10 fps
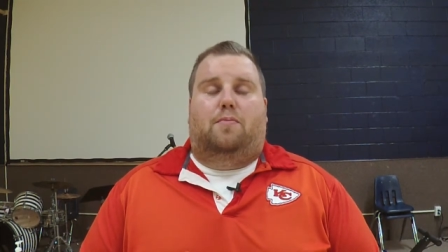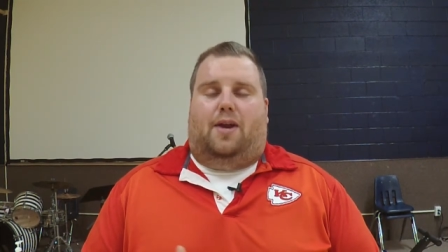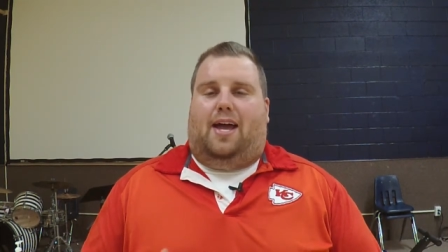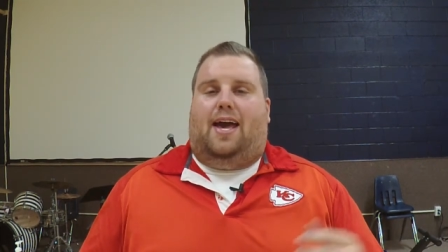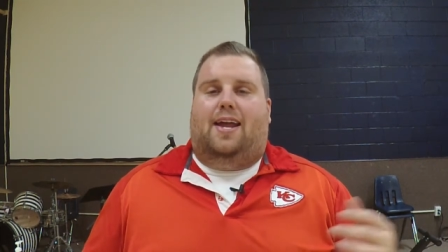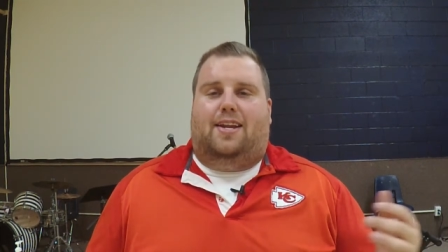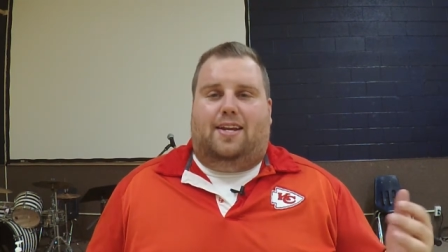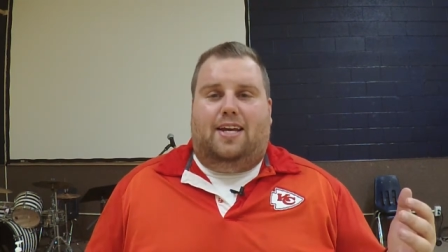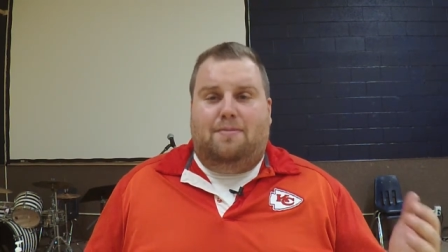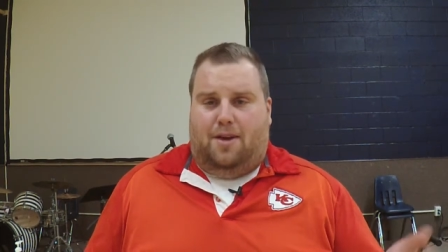But I had
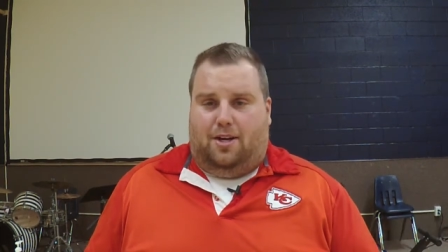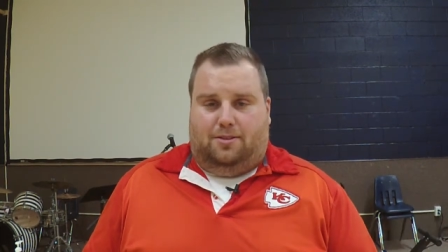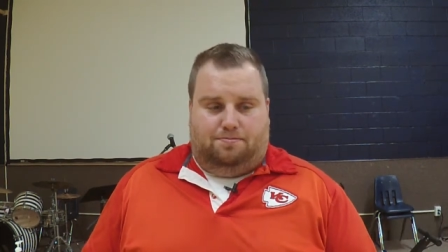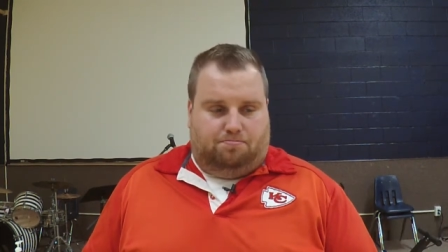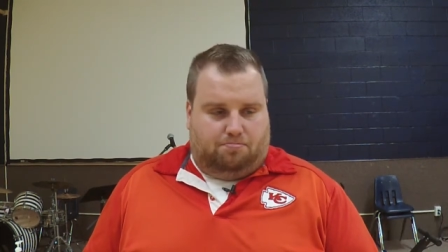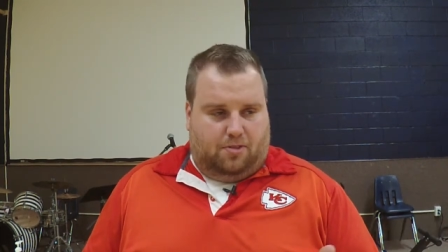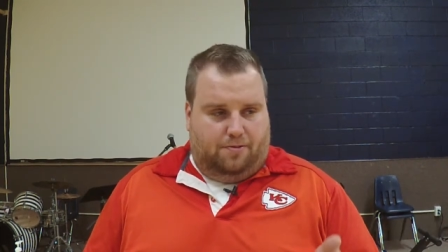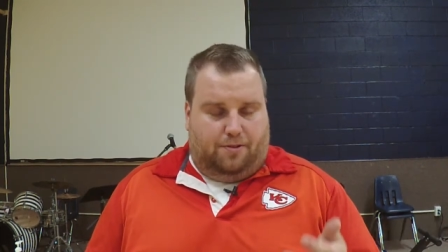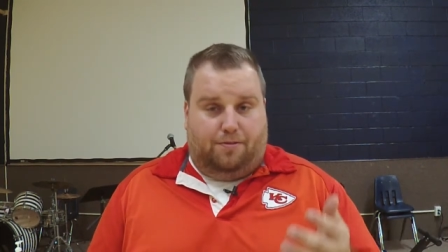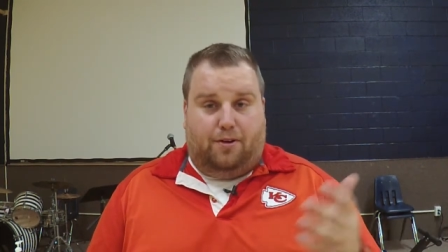an email
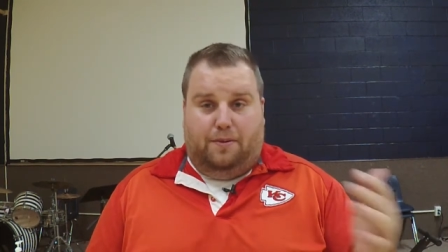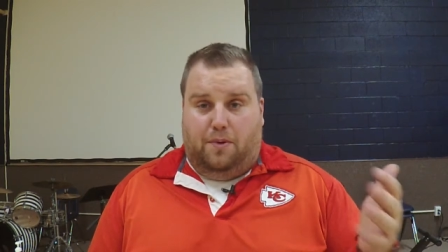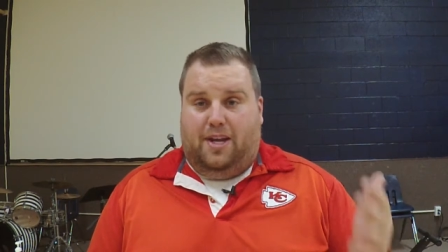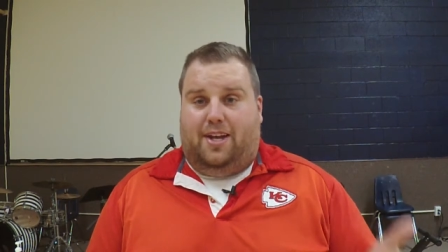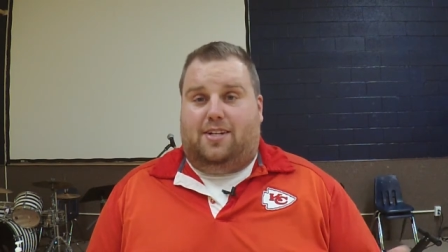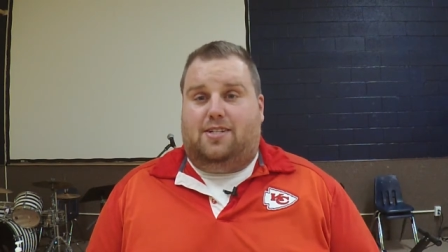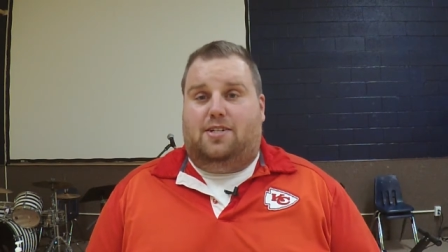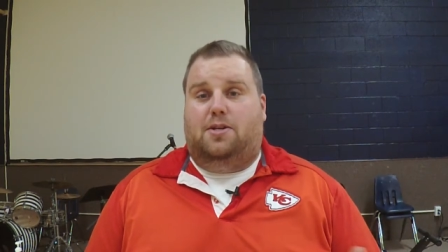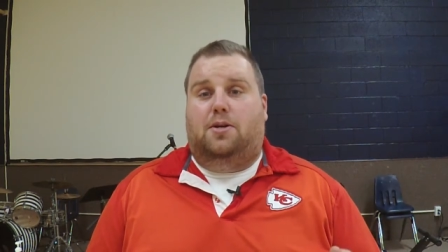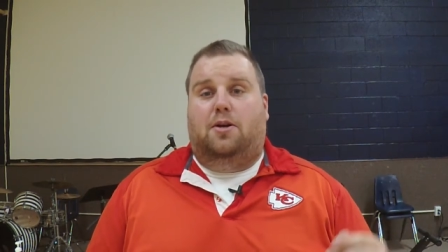for free
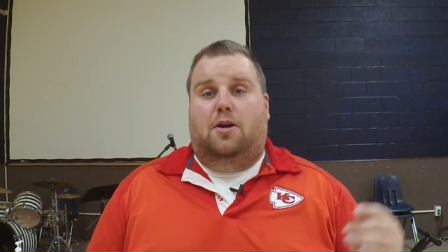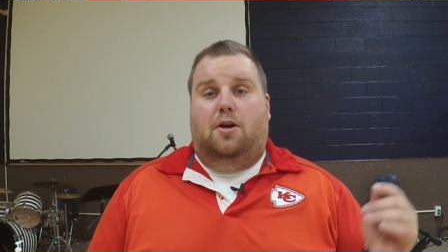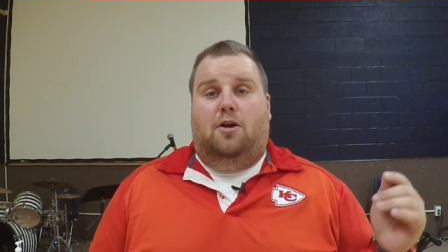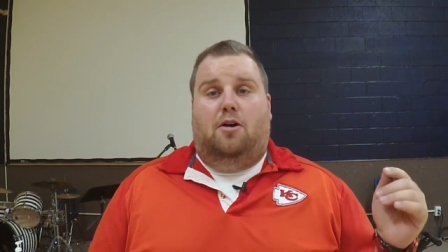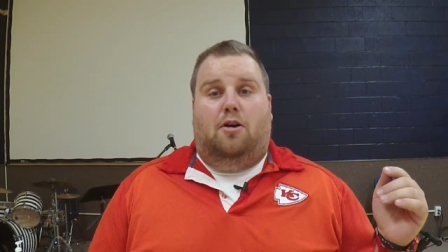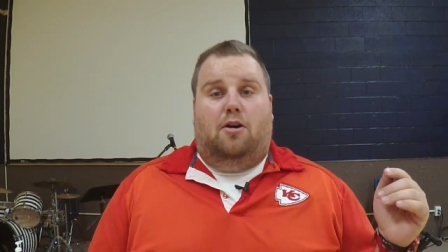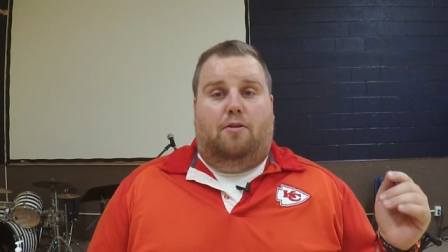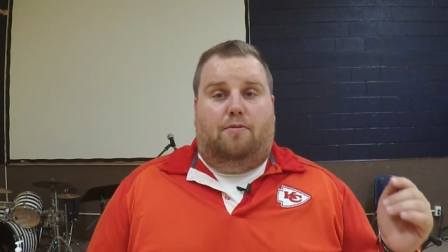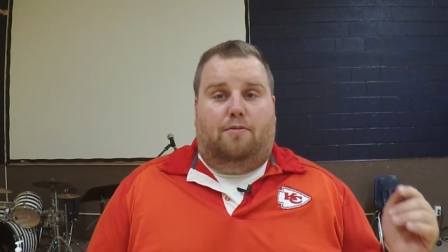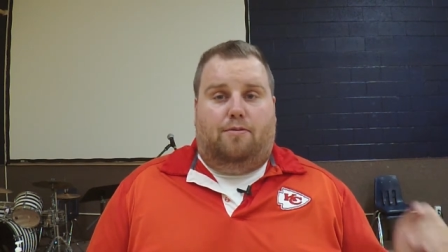wings
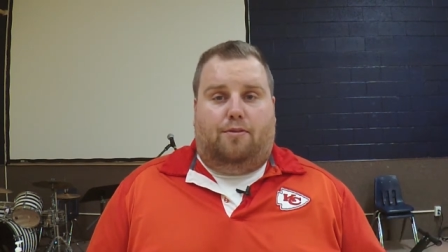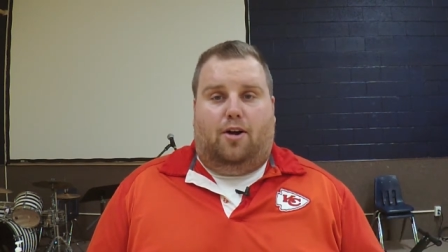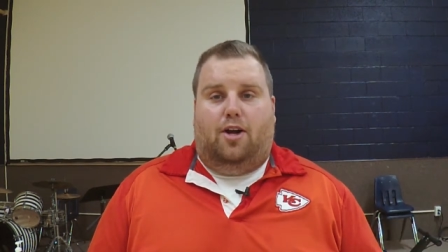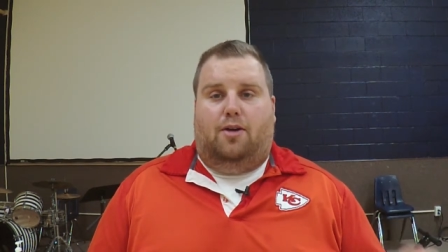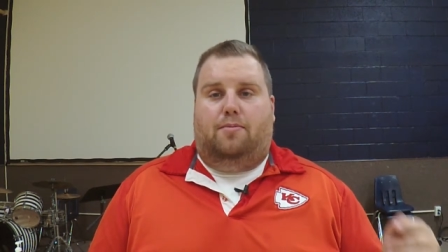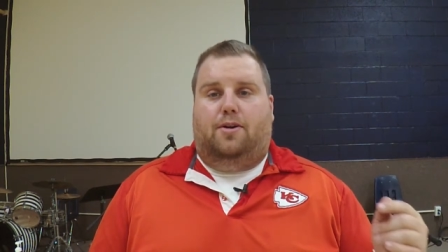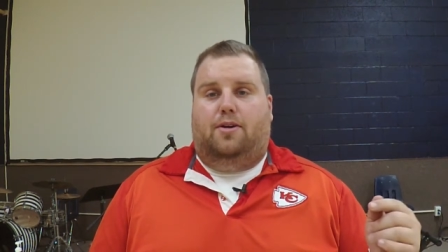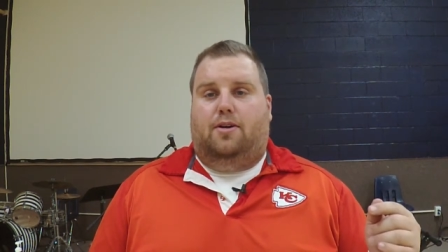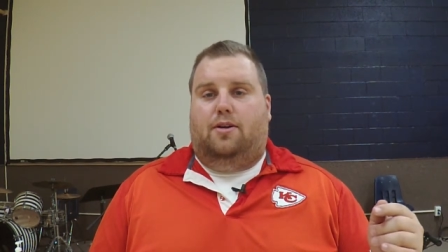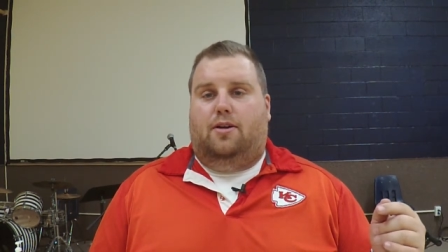from
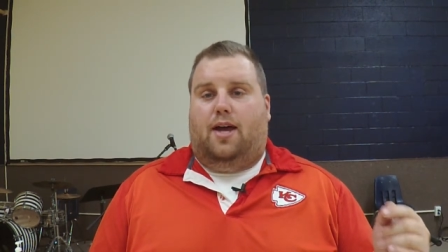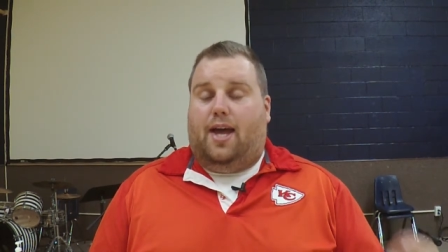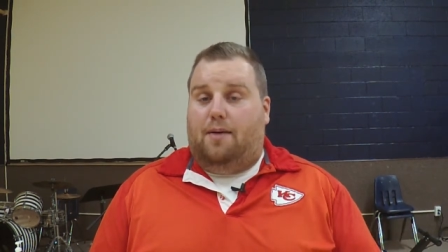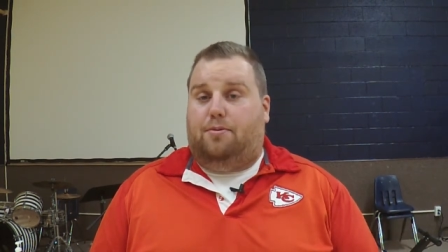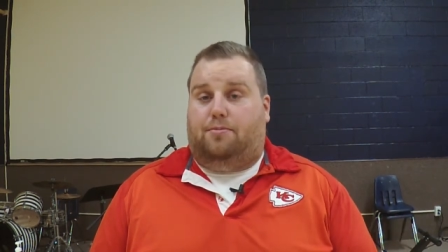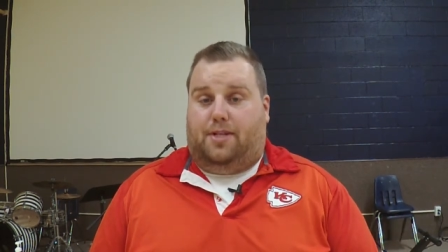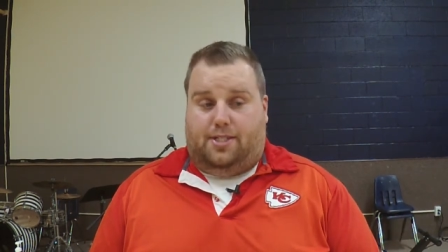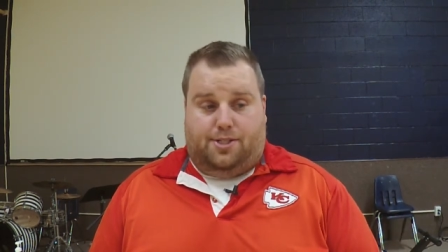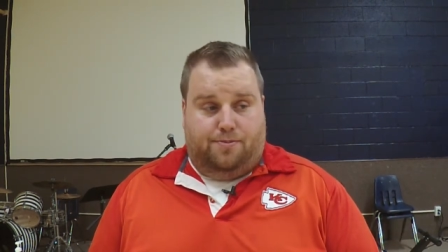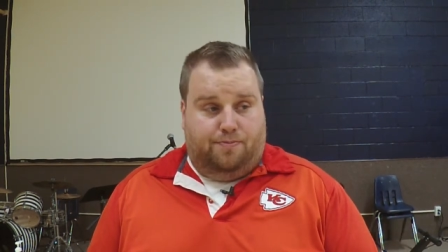
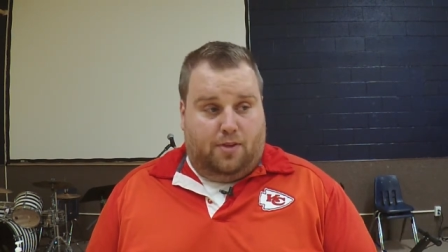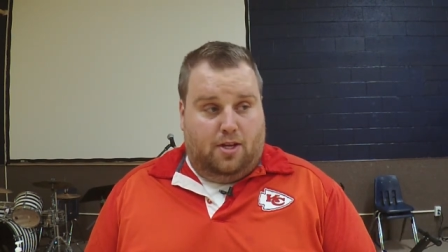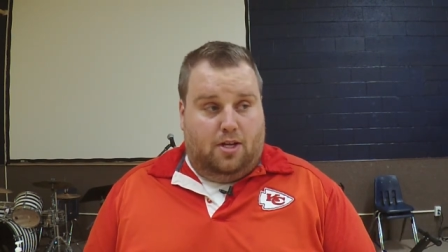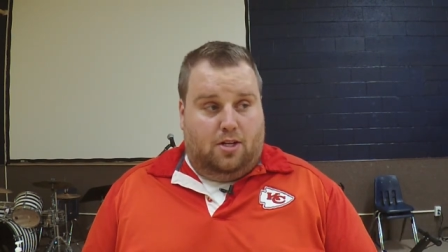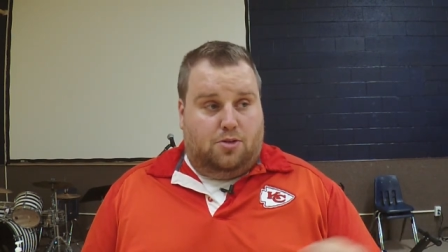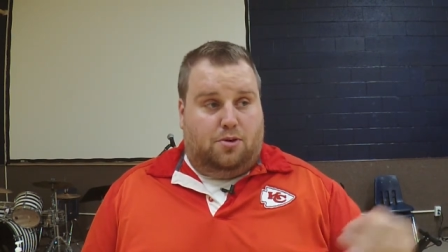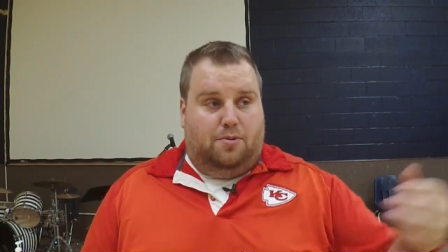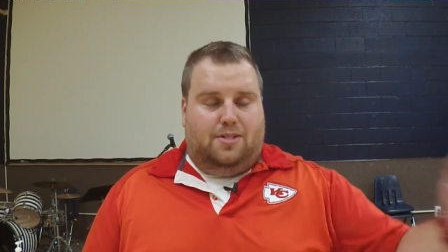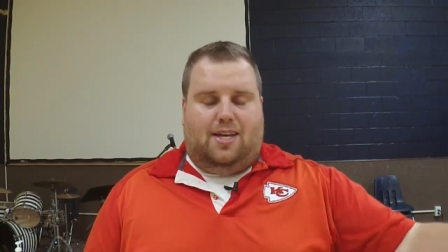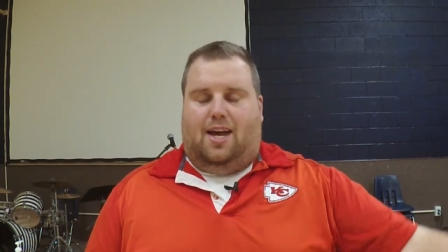Applebee's. So I
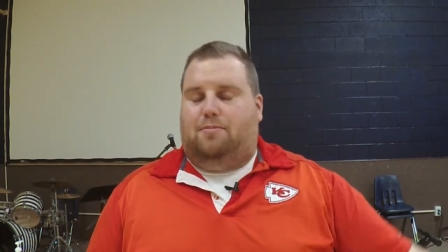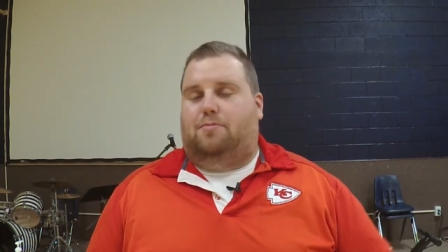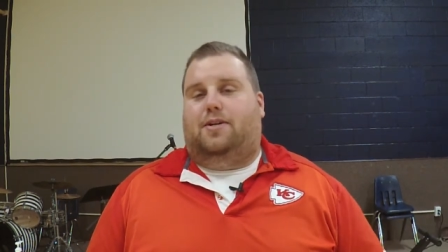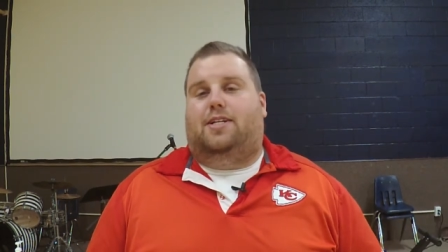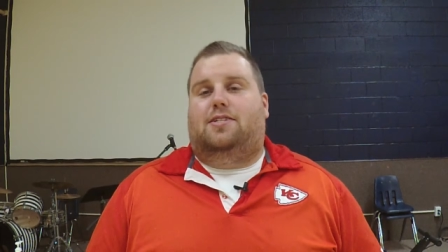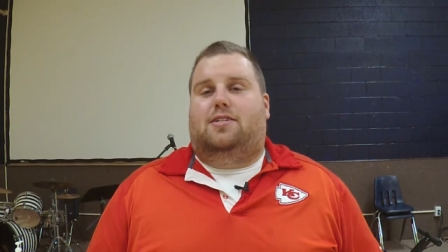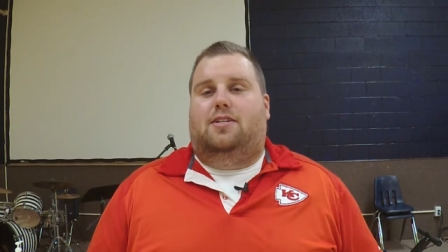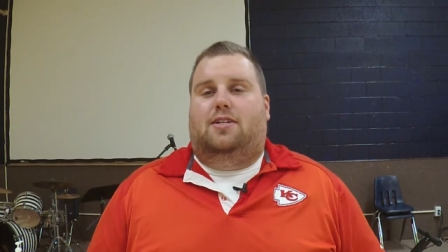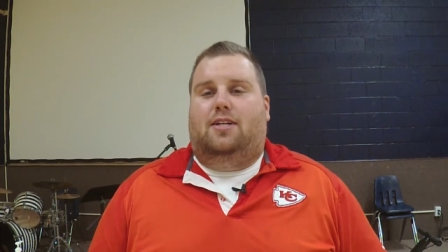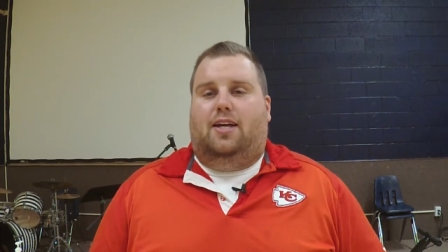went to Applebee's
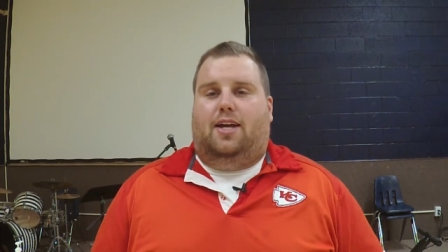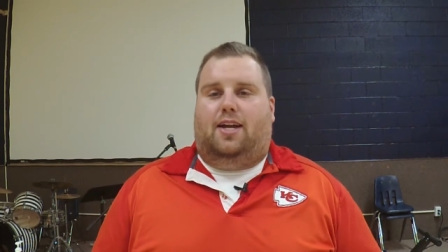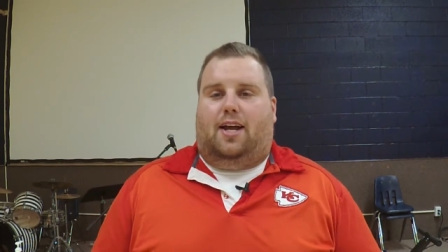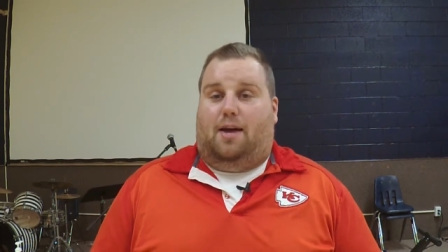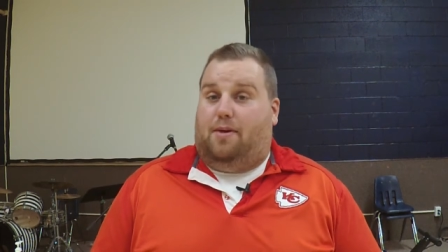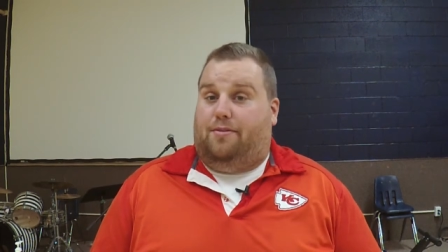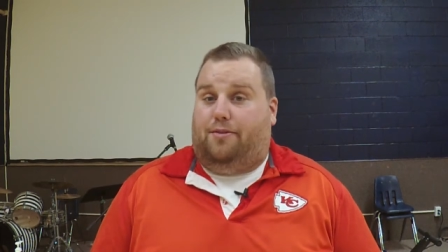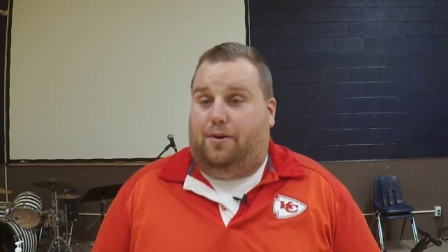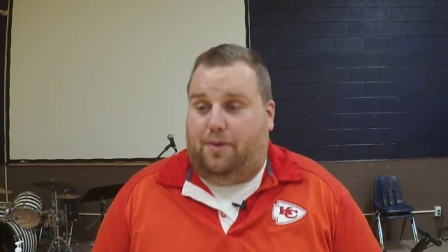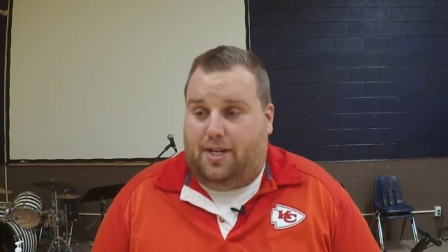and I got my
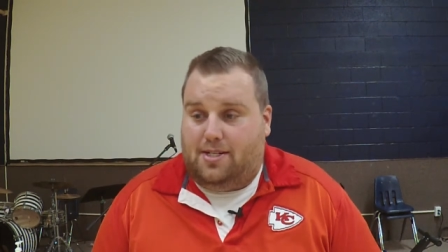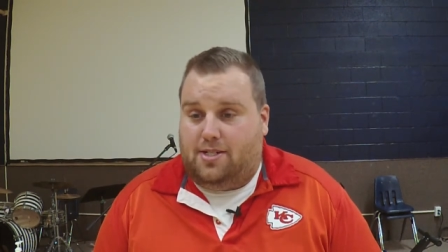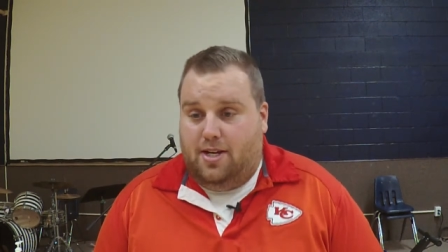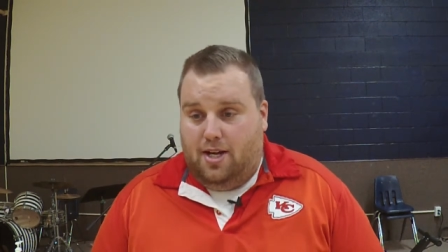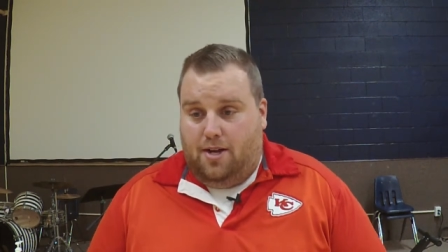free wings.